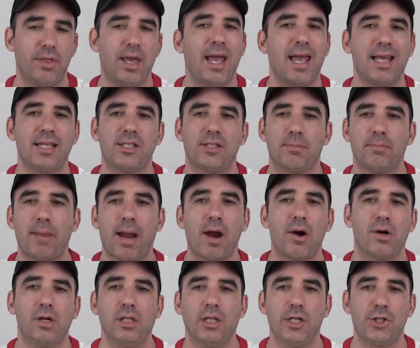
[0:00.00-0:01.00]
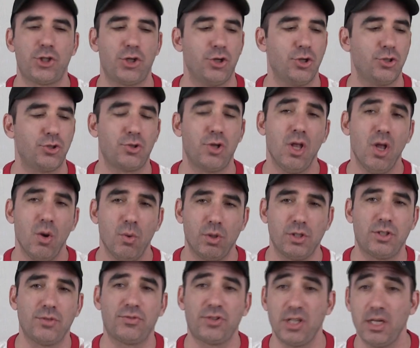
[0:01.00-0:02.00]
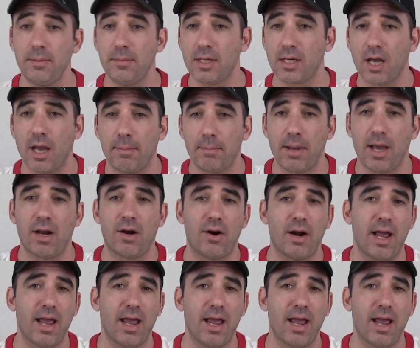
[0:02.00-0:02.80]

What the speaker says: that had some barrel issues, which have seemed to got better.